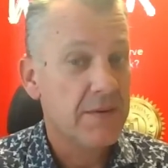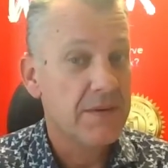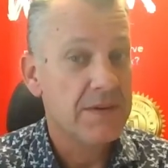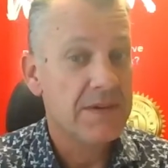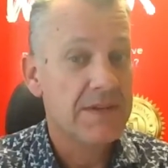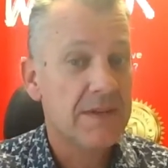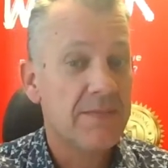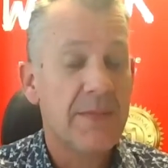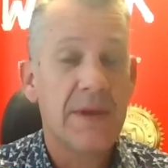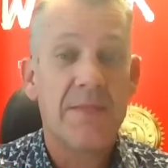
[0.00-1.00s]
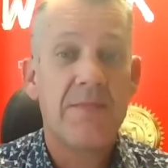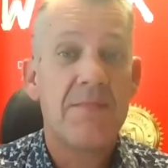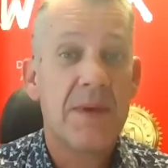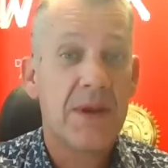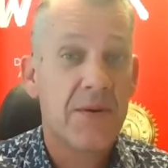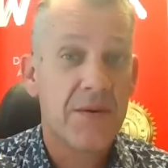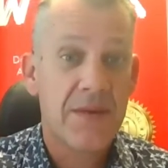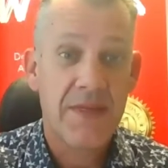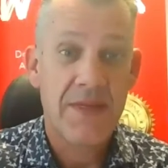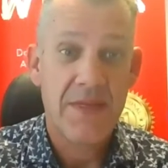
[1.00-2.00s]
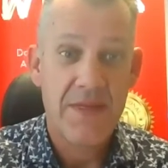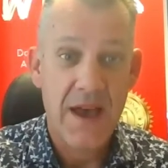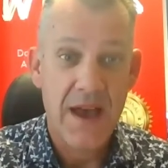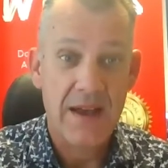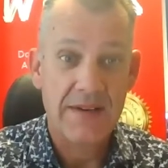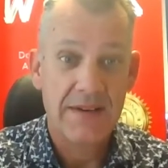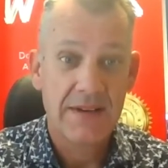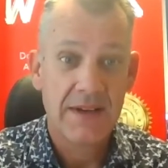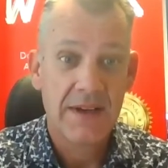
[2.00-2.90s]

or is it something bigger than that?